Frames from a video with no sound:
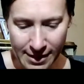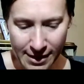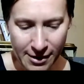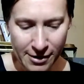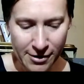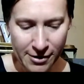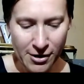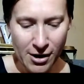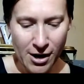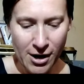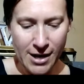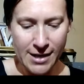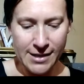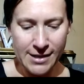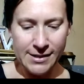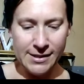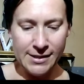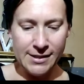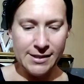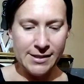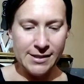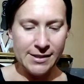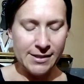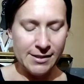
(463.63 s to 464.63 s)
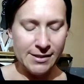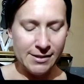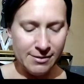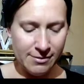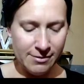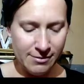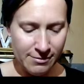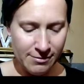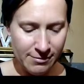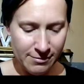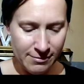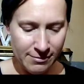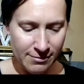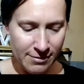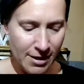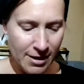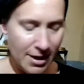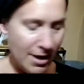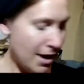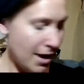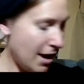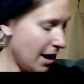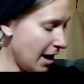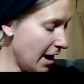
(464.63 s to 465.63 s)
They're nice.
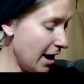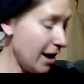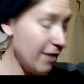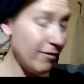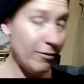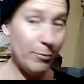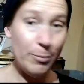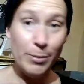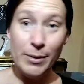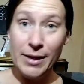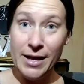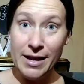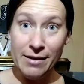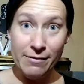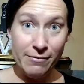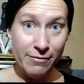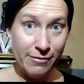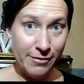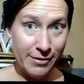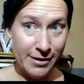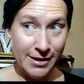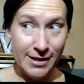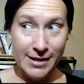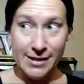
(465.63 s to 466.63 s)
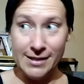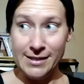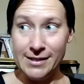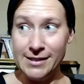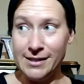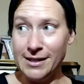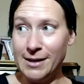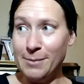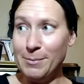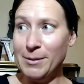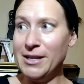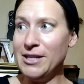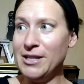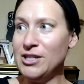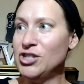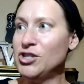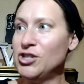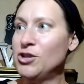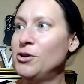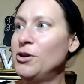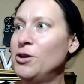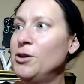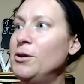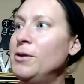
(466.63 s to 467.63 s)
I have a plan for these, and I'm going to
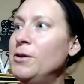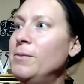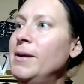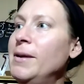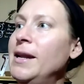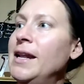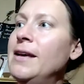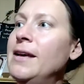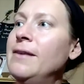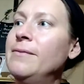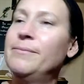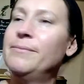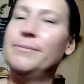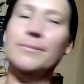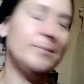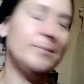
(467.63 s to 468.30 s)
show you in a minute.